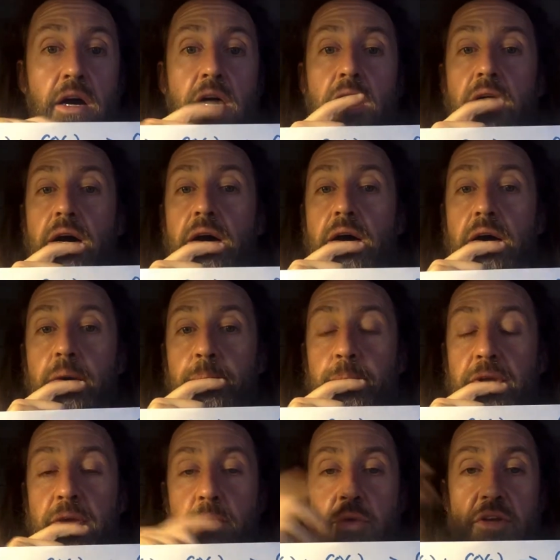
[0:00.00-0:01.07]

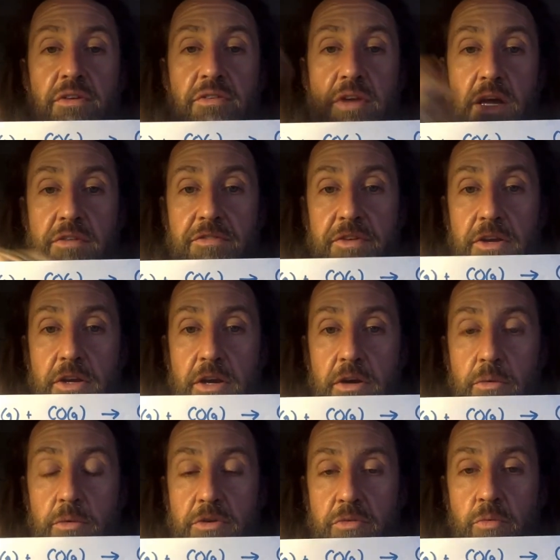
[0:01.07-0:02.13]
And we just got to figure
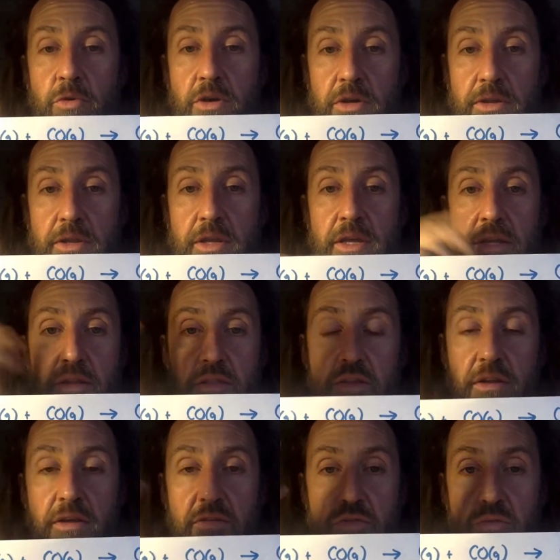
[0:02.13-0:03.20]
out which one. And
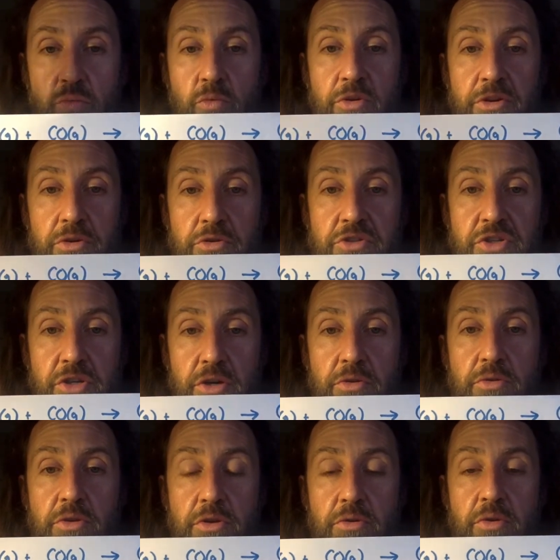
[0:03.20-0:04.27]
this will show
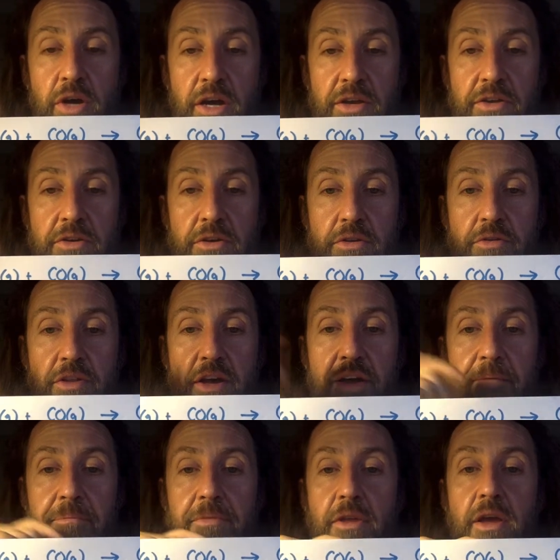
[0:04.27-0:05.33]
you how to do that.